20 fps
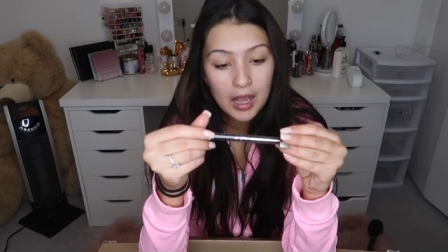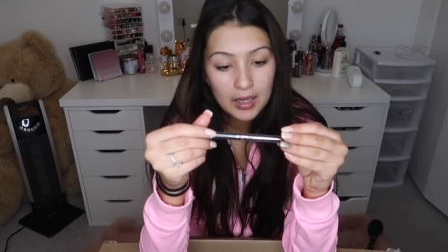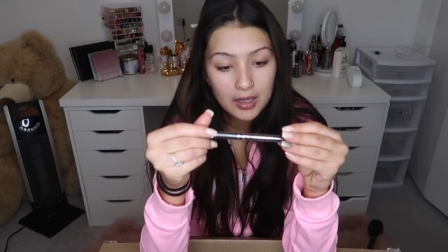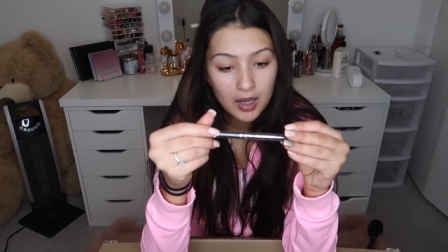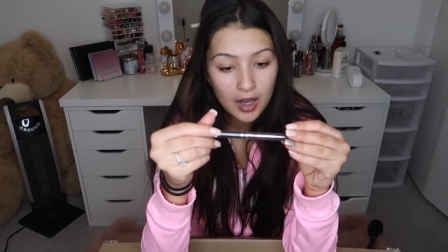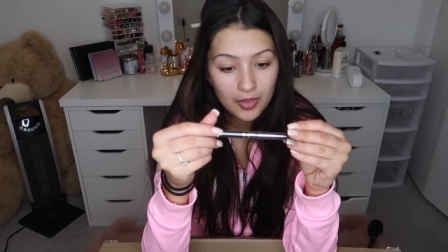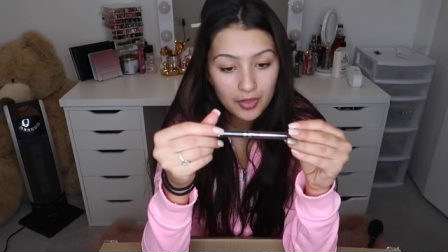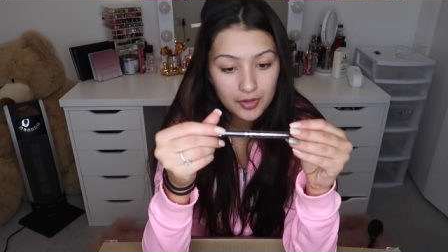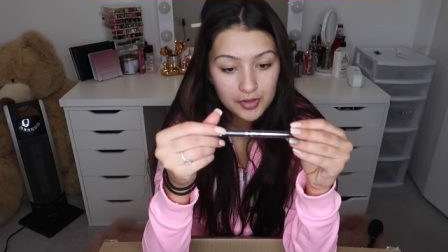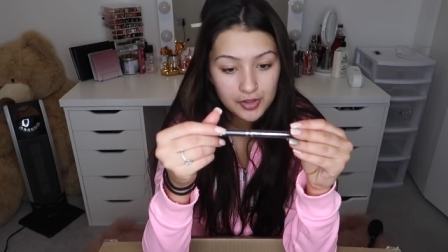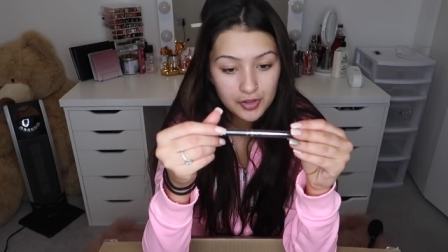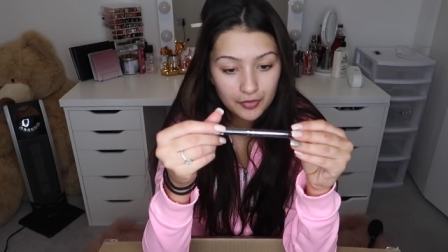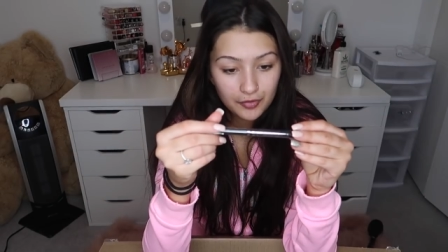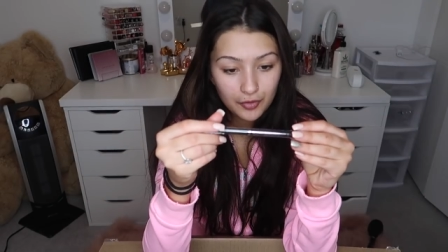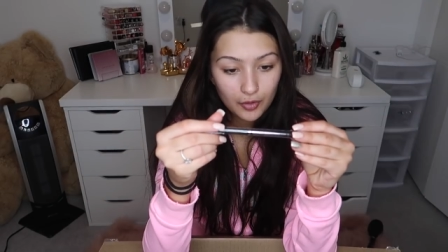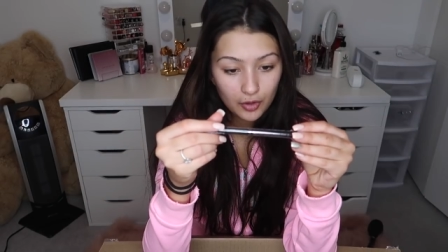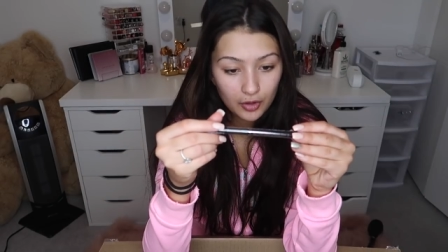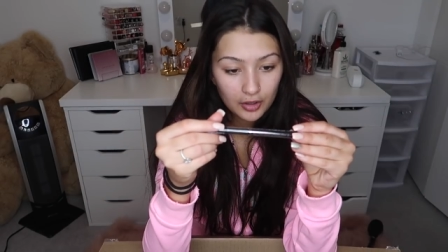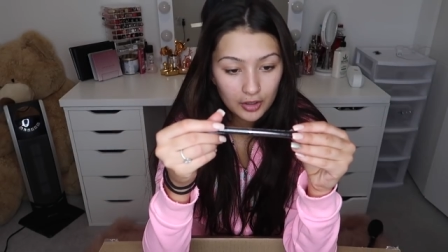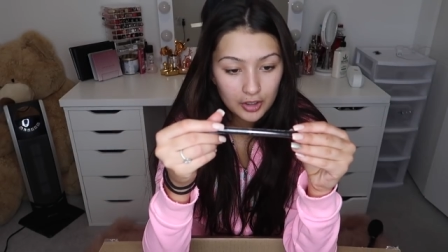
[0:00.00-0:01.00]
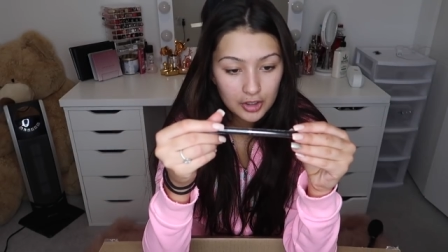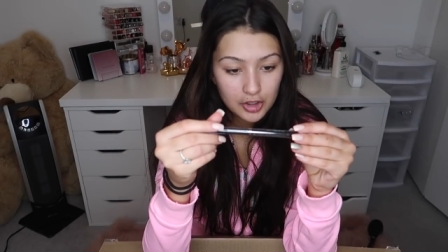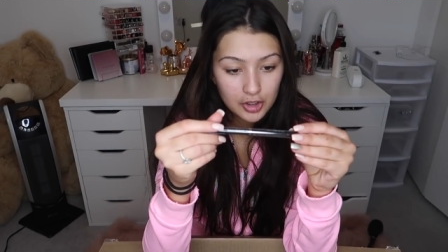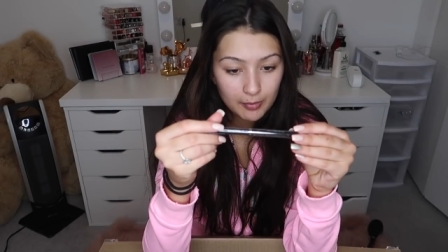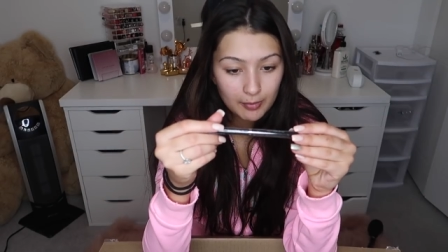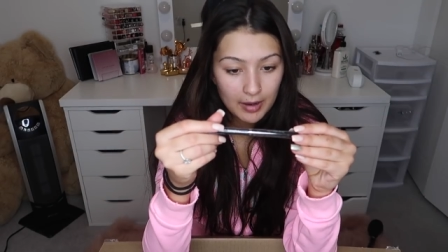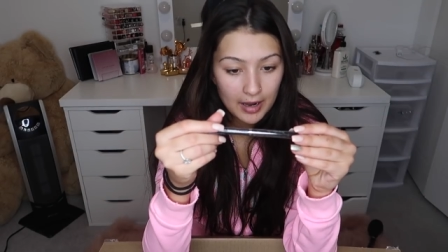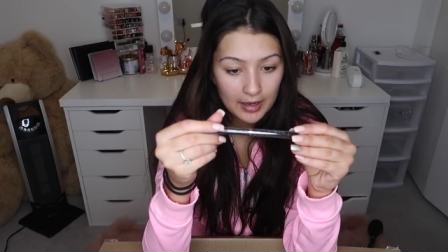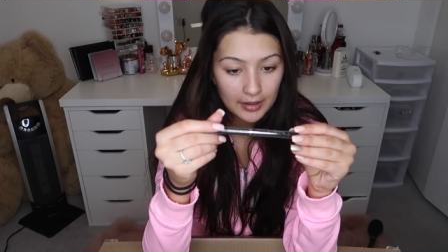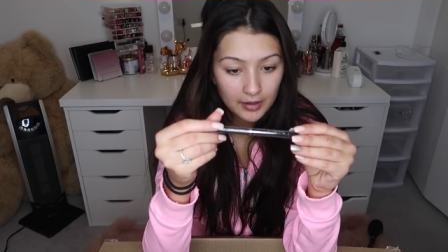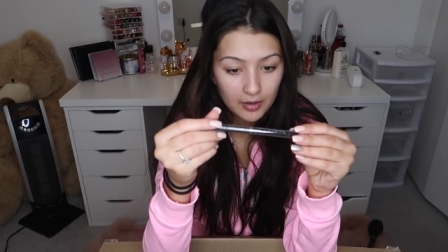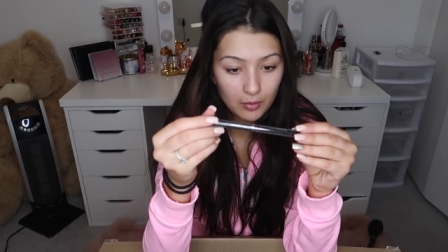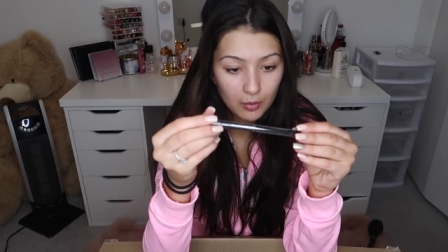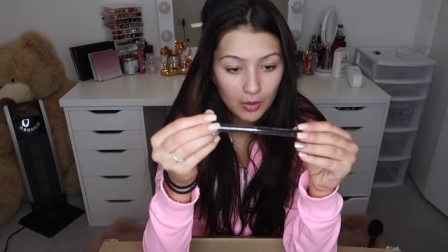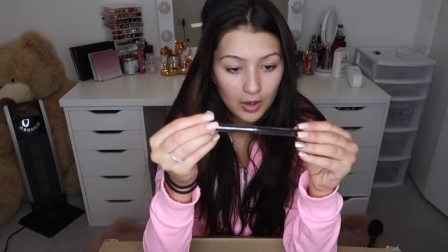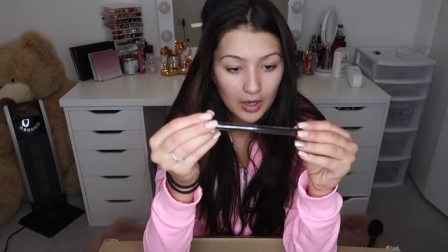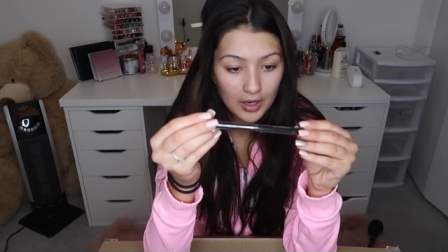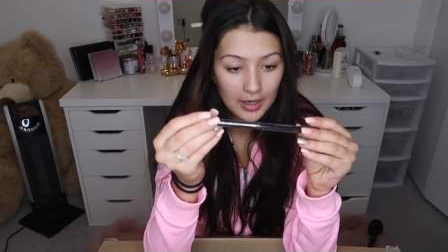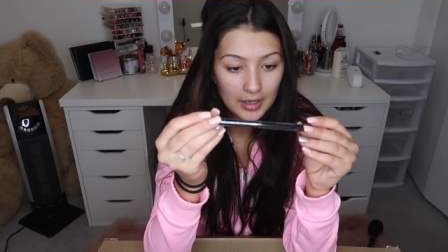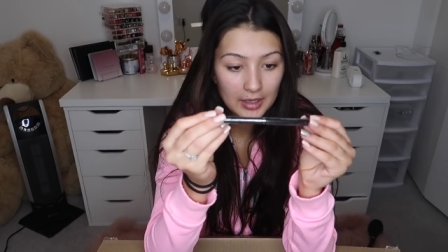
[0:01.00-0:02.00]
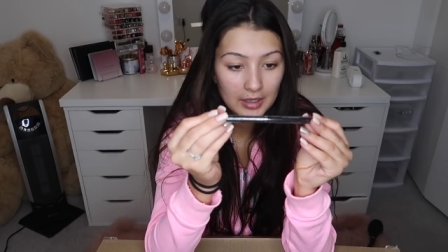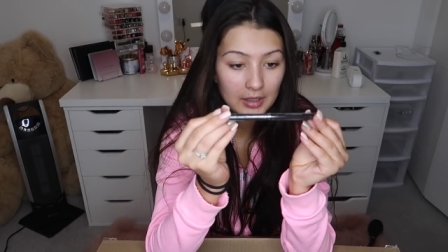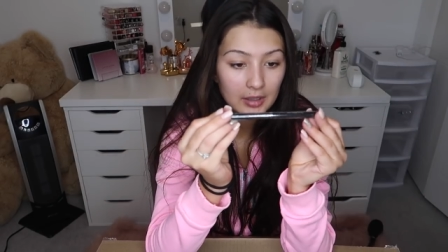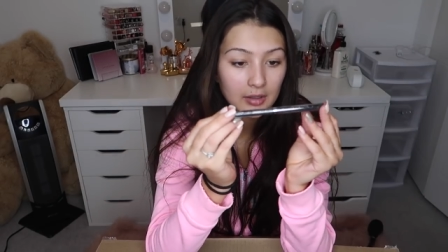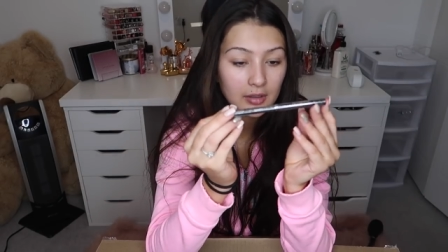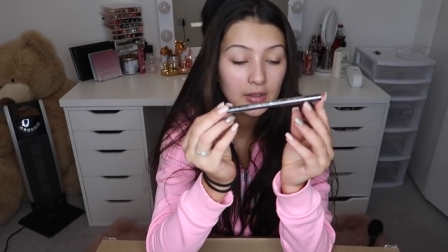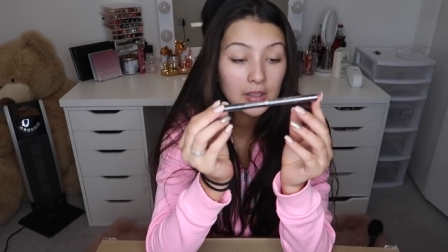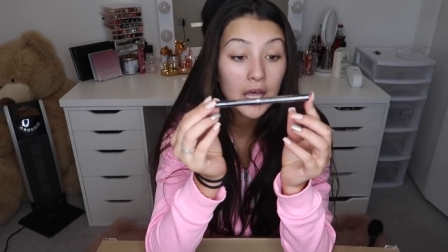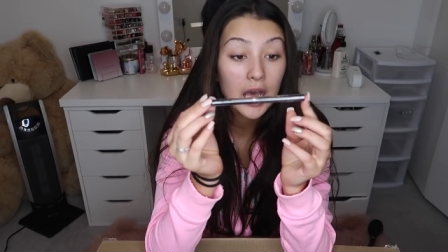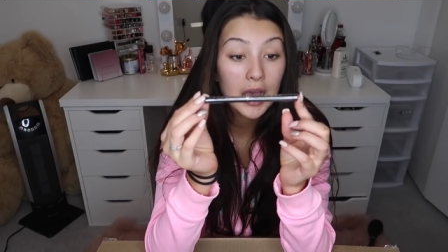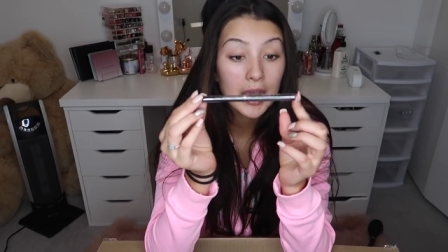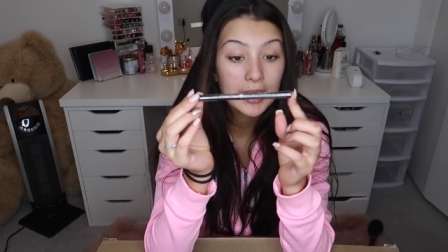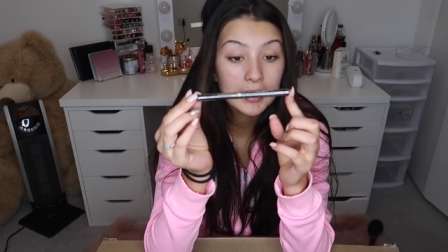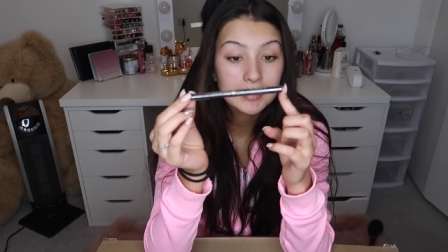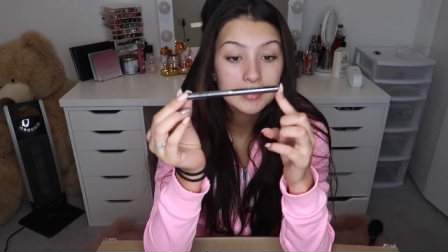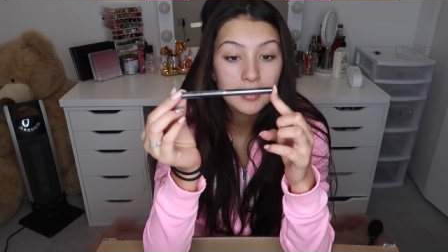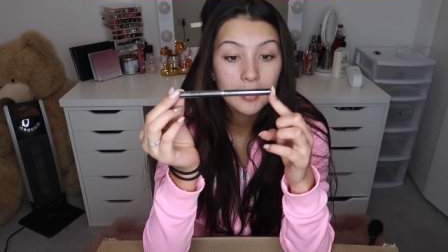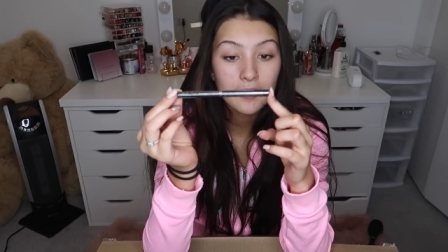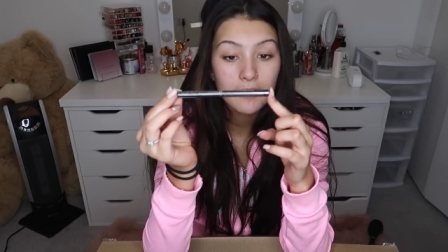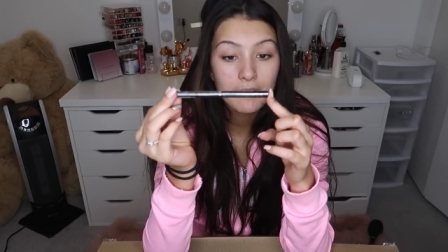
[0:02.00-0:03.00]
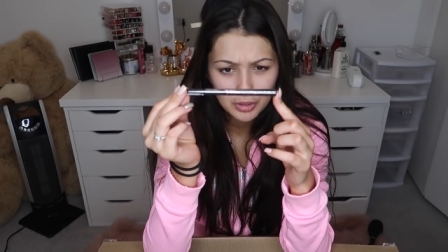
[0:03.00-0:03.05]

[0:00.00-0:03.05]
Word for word: I got the Sephora Dramatic Wine Line